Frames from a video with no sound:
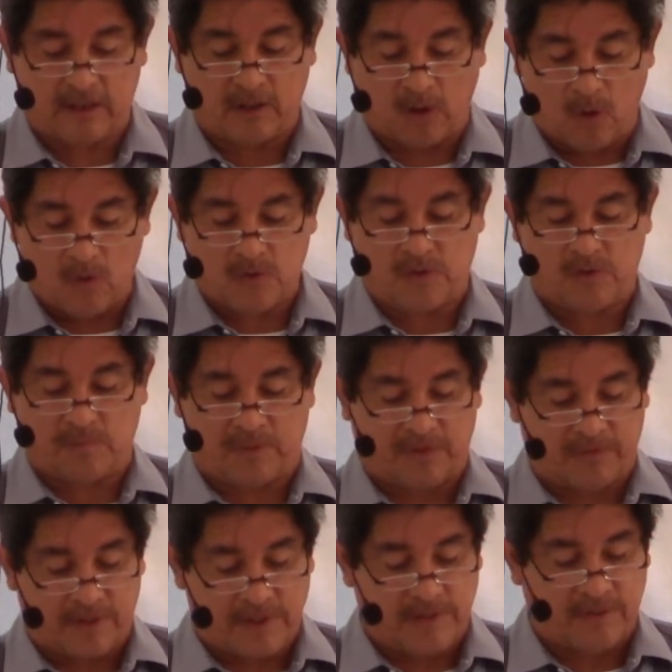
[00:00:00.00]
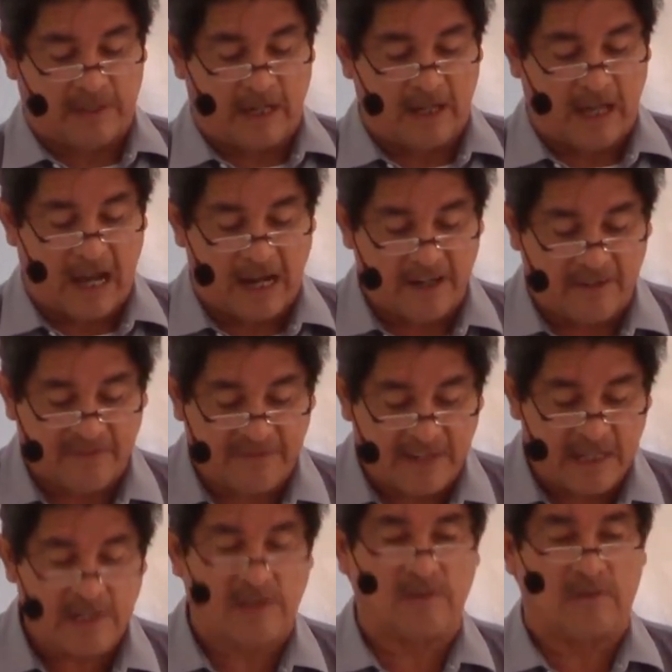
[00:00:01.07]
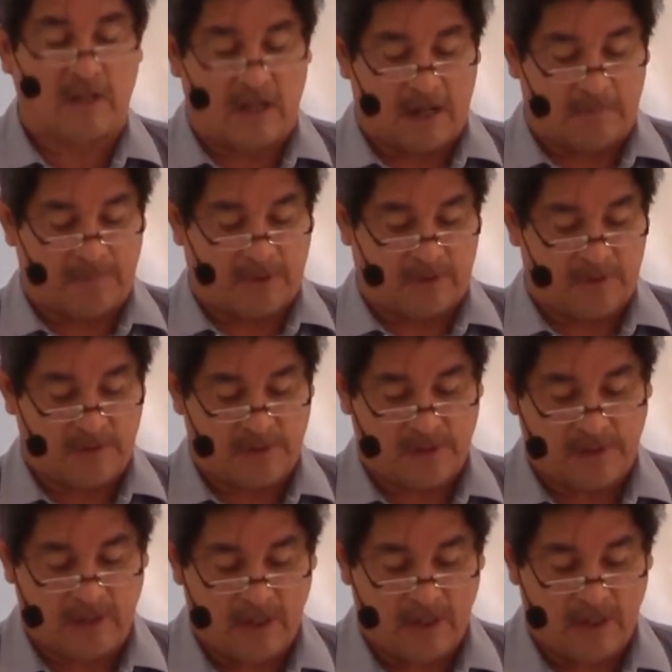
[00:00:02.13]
close, professional, and affectionate approach.